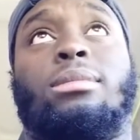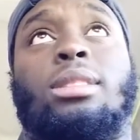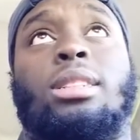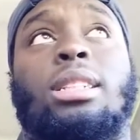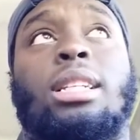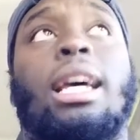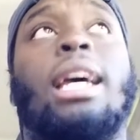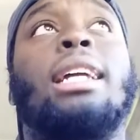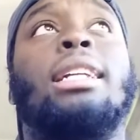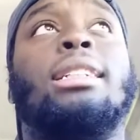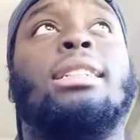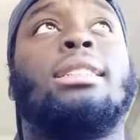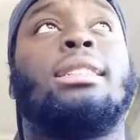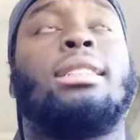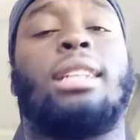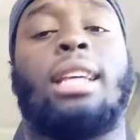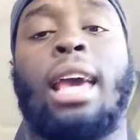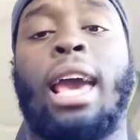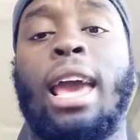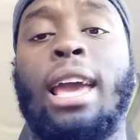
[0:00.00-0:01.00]
they
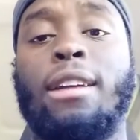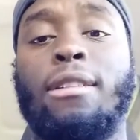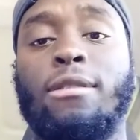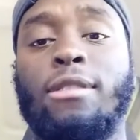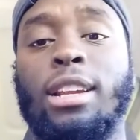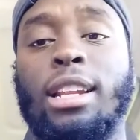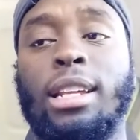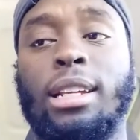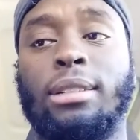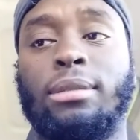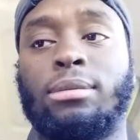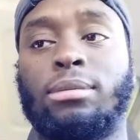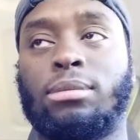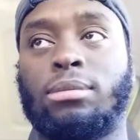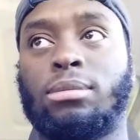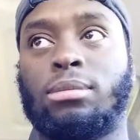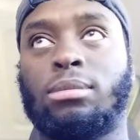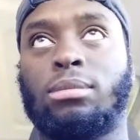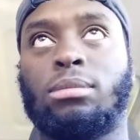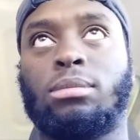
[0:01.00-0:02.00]
just can't really
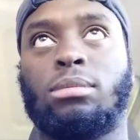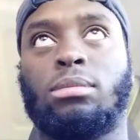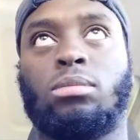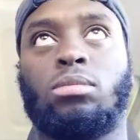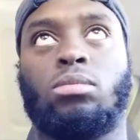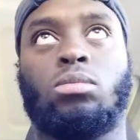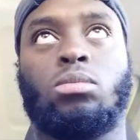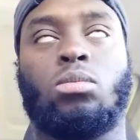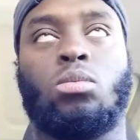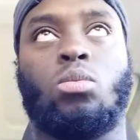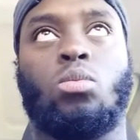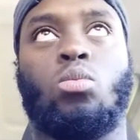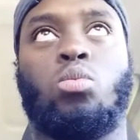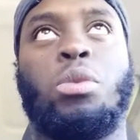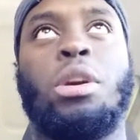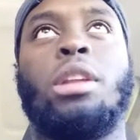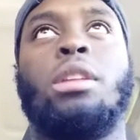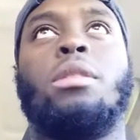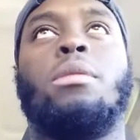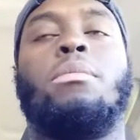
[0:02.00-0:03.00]

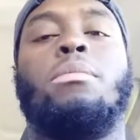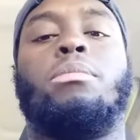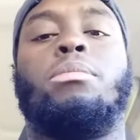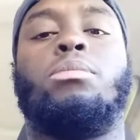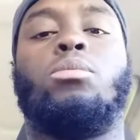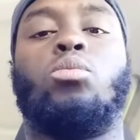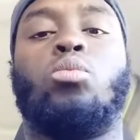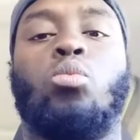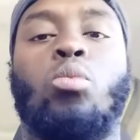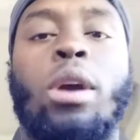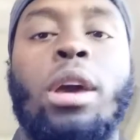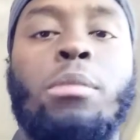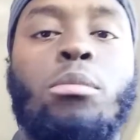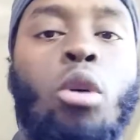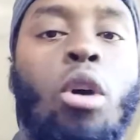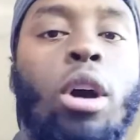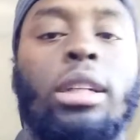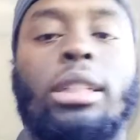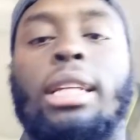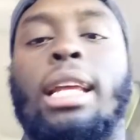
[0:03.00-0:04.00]
end them win
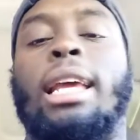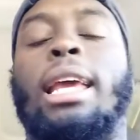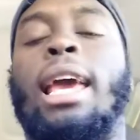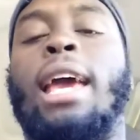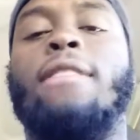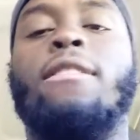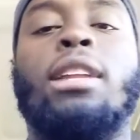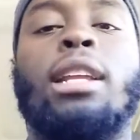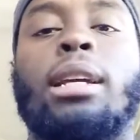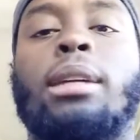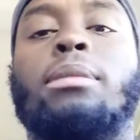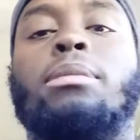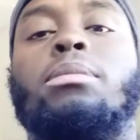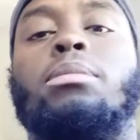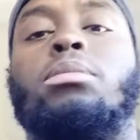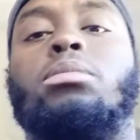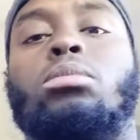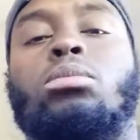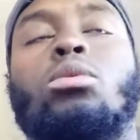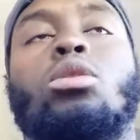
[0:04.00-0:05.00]
margin. They can't really,
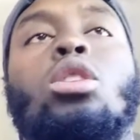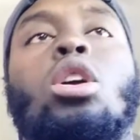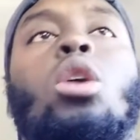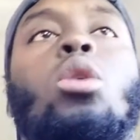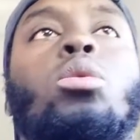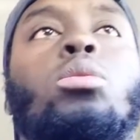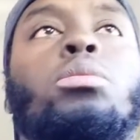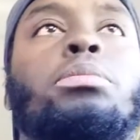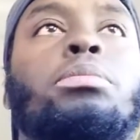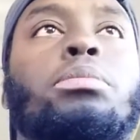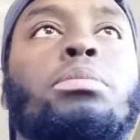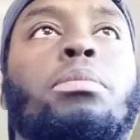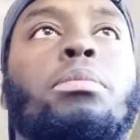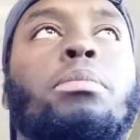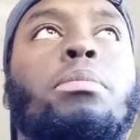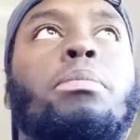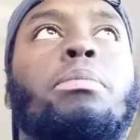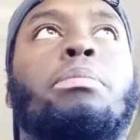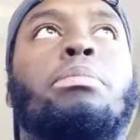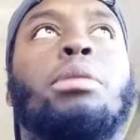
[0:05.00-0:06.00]

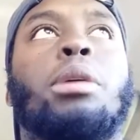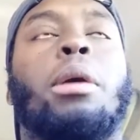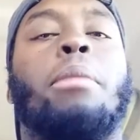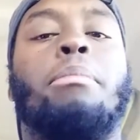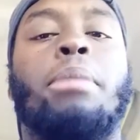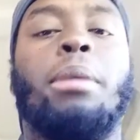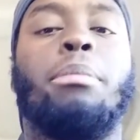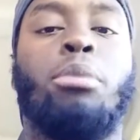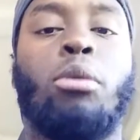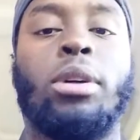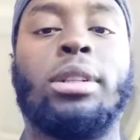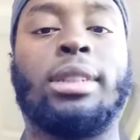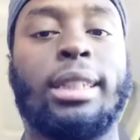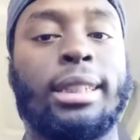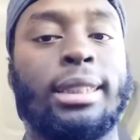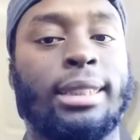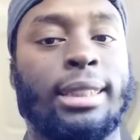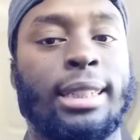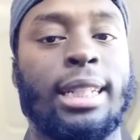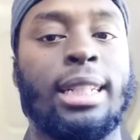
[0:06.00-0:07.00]
put up big points
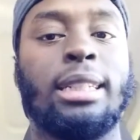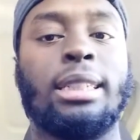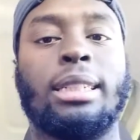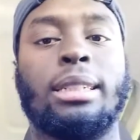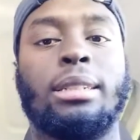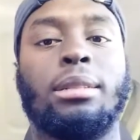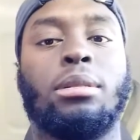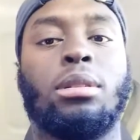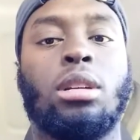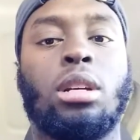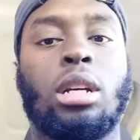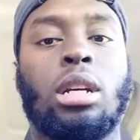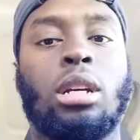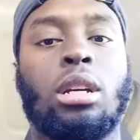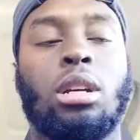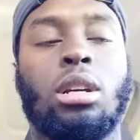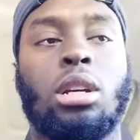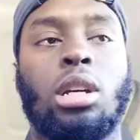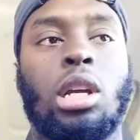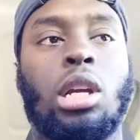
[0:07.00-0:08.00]
against teams and,
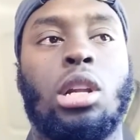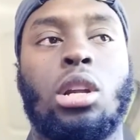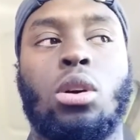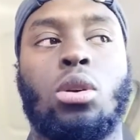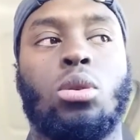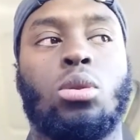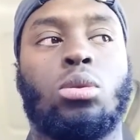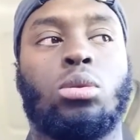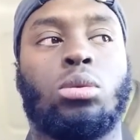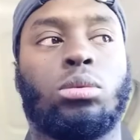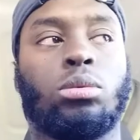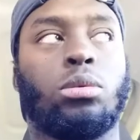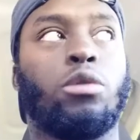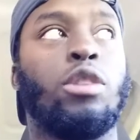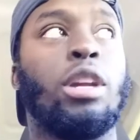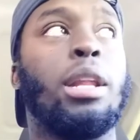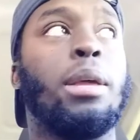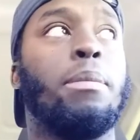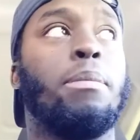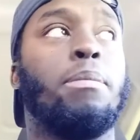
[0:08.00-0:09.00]
really